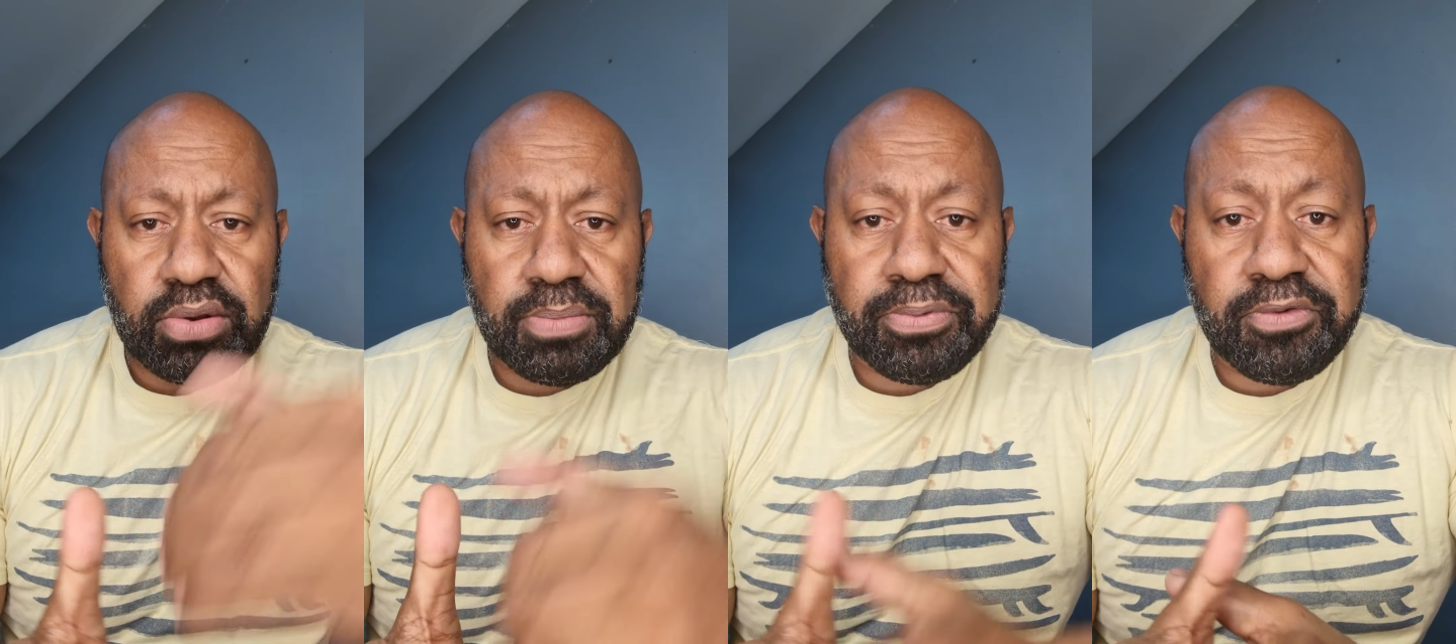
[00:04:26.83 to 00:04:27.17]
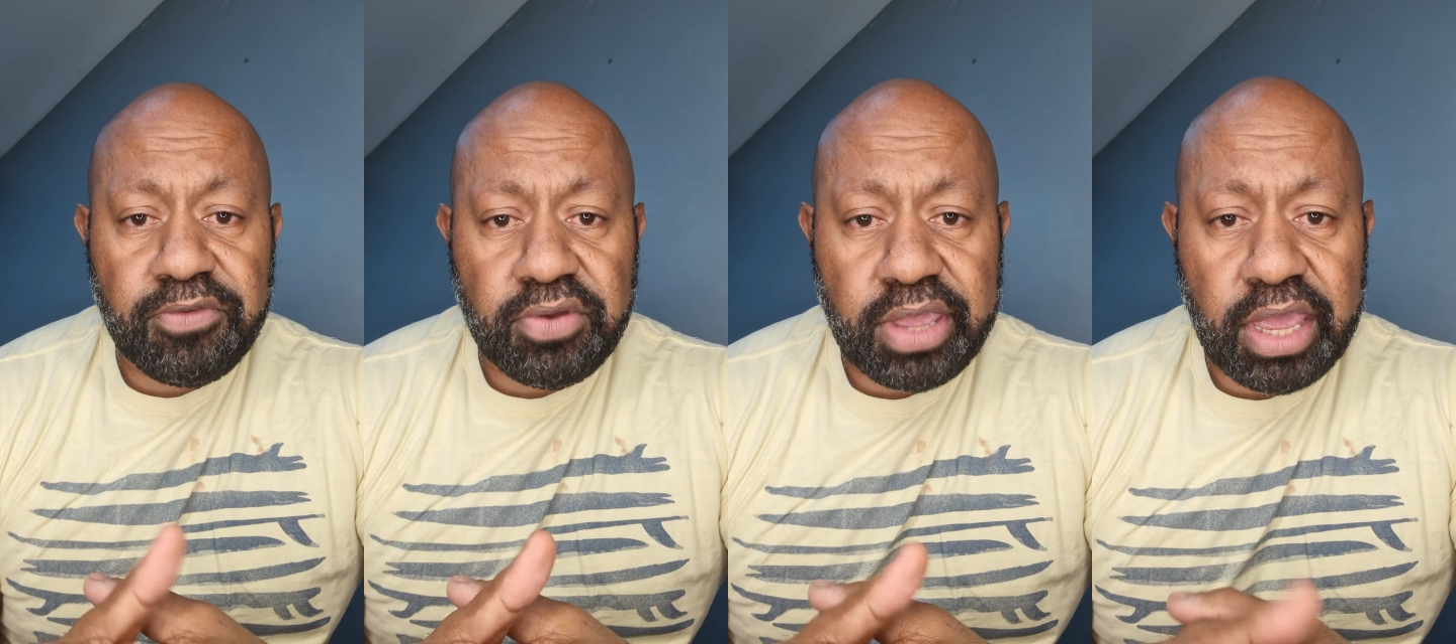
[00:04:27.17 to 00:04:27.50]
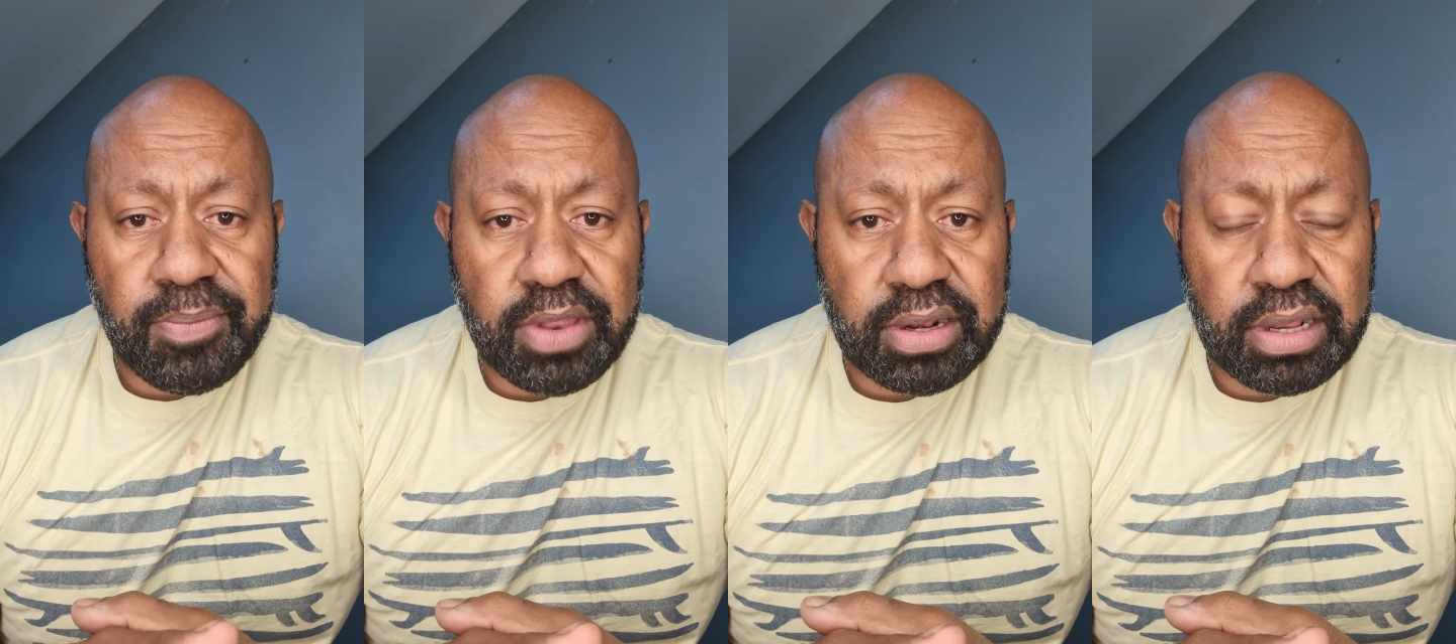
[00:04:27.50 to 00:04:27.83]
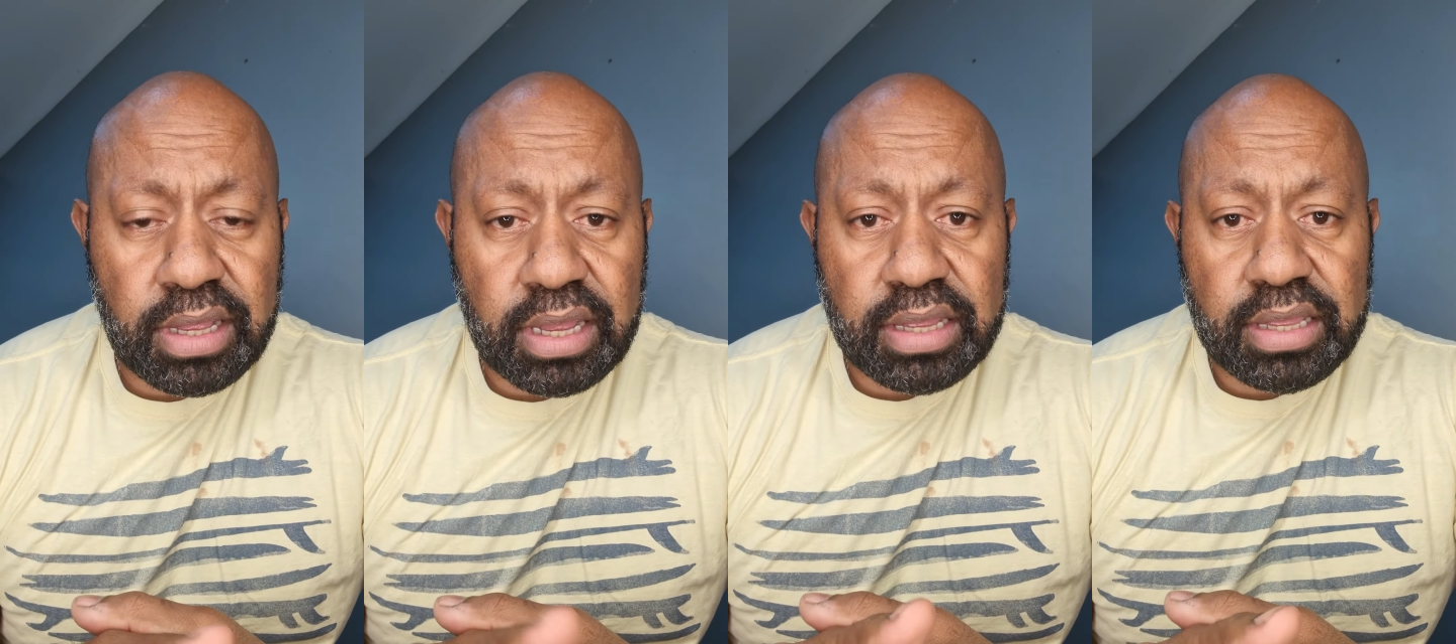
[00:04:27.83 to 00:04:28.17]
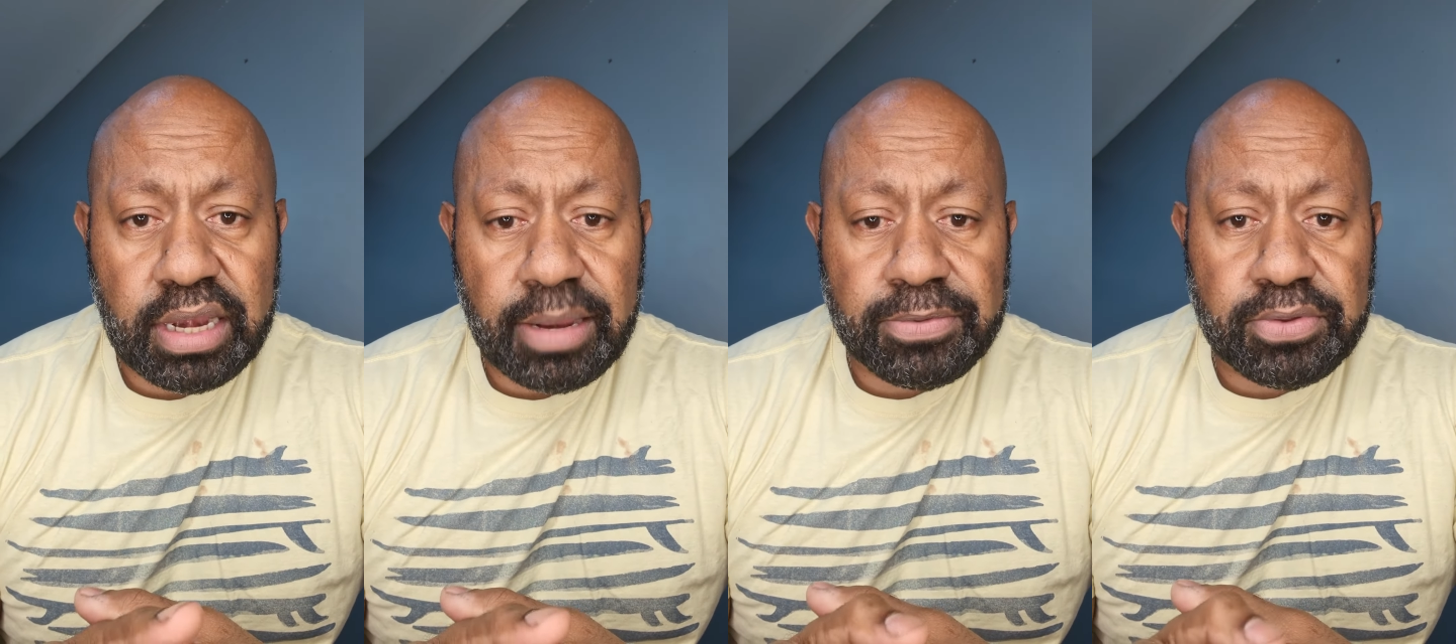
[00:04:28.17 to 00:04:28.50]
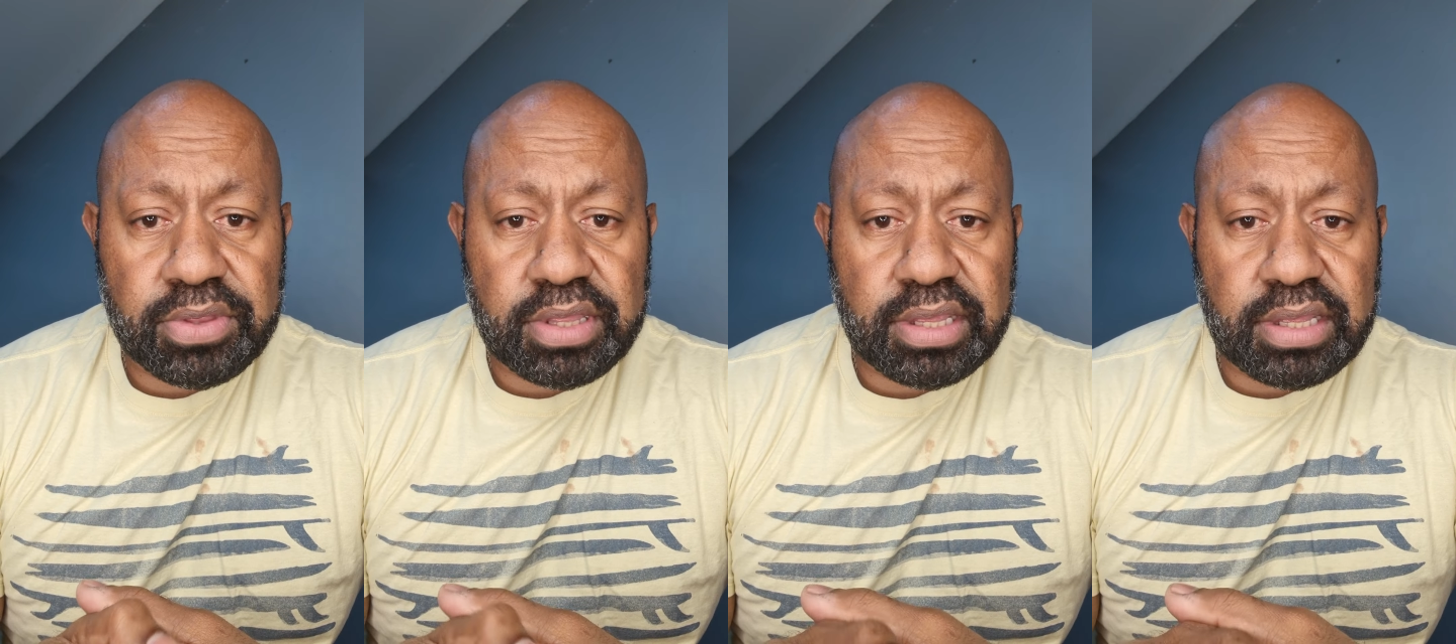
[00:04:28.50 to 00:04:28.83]
improve your game and head up
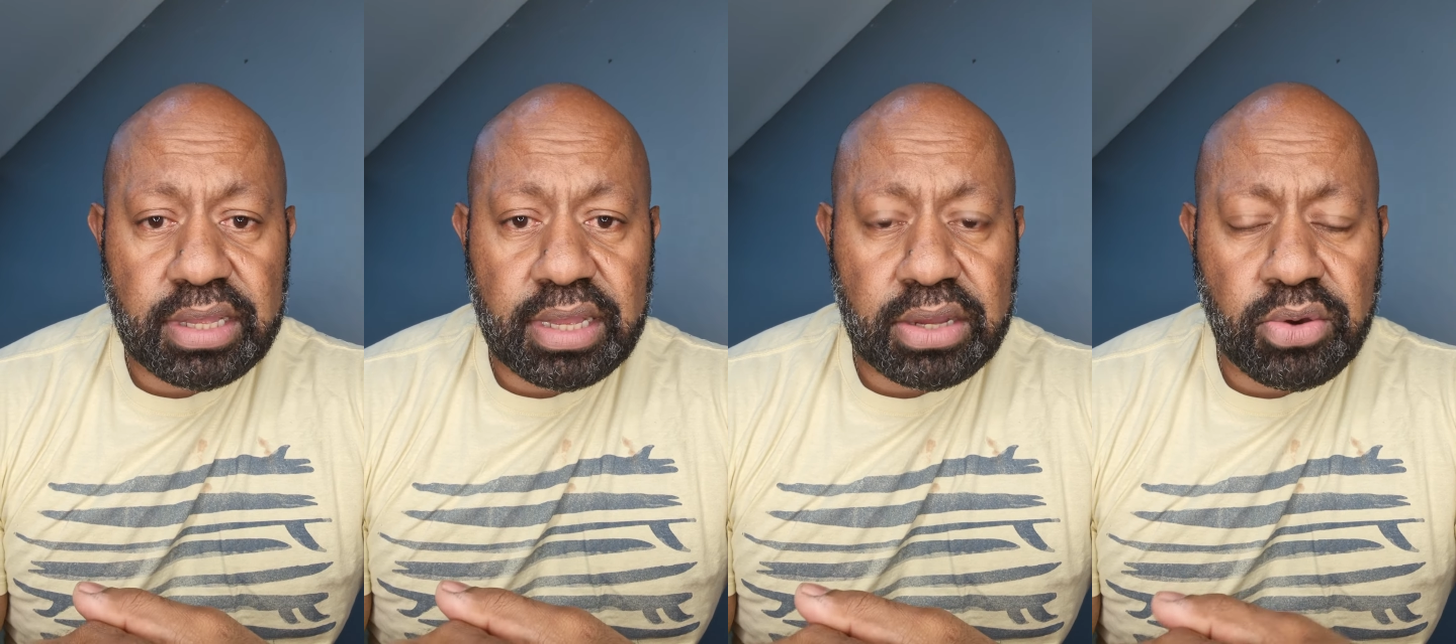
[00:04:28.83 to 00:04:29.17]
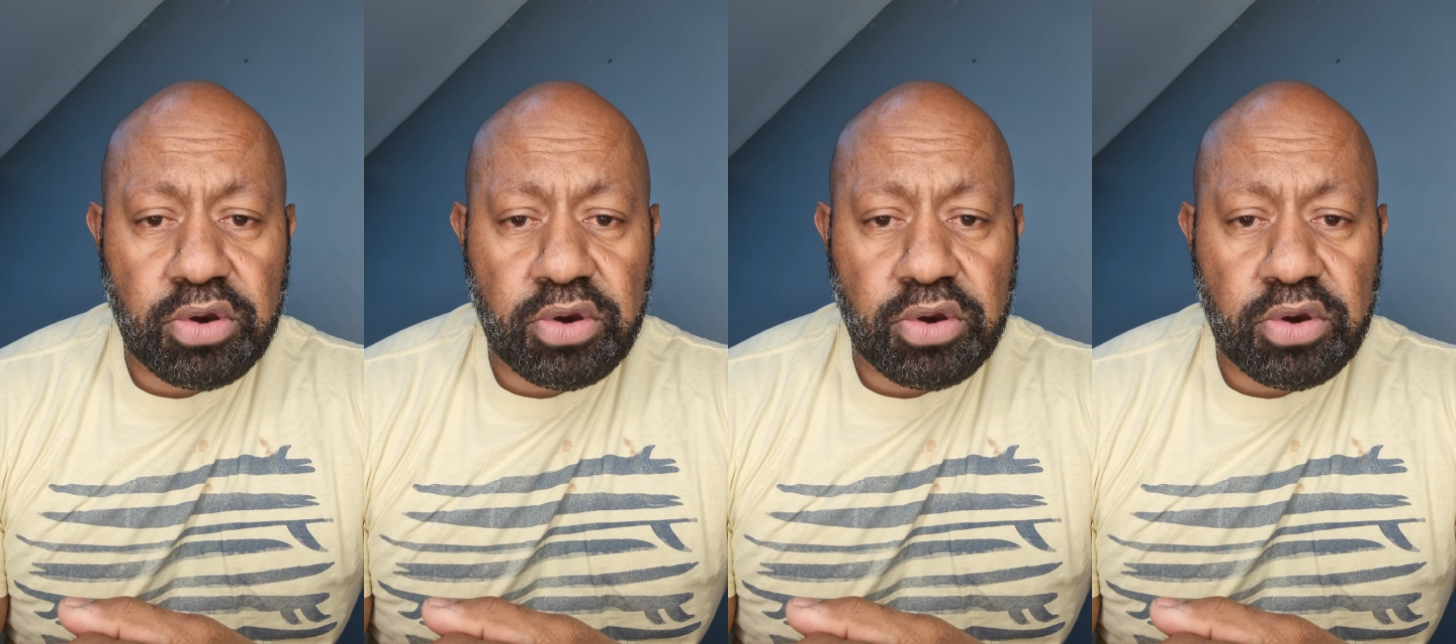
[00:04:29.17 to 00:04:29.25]
to the uh,